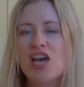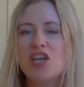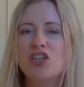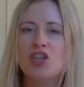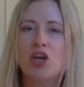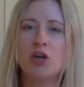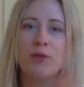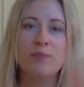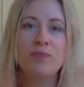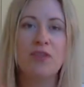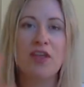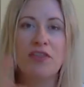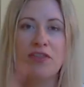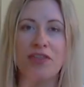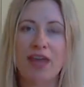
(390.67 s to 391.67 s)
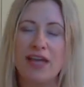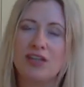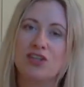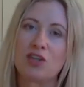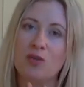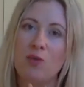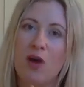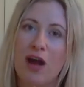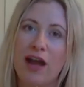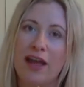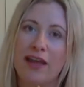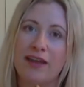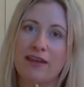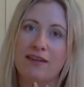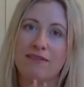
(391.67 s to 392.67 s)
So that's who
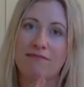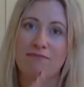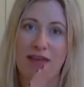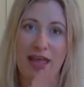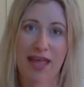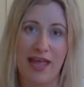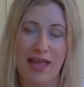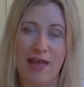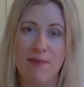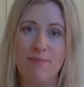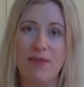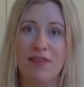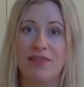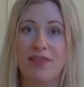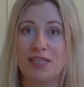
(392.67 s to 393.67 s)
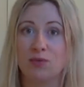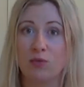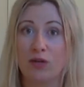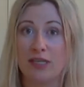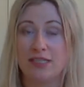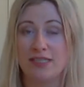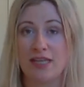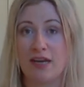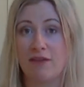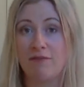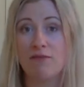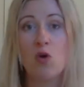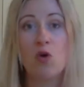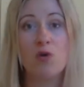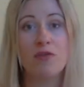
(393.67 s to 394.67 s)
I am, that's what I stand
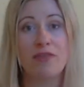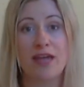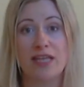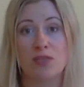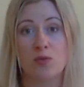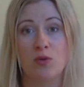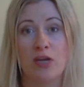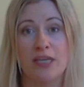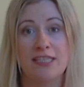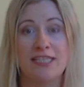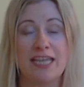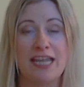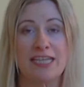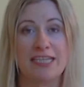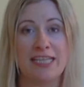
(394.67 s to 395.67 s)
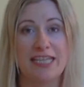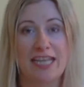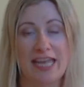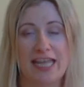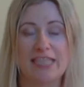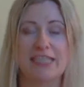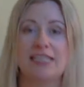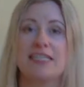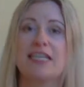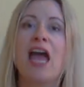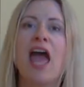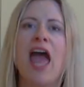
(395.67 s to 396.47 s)
for, that's what I stand against.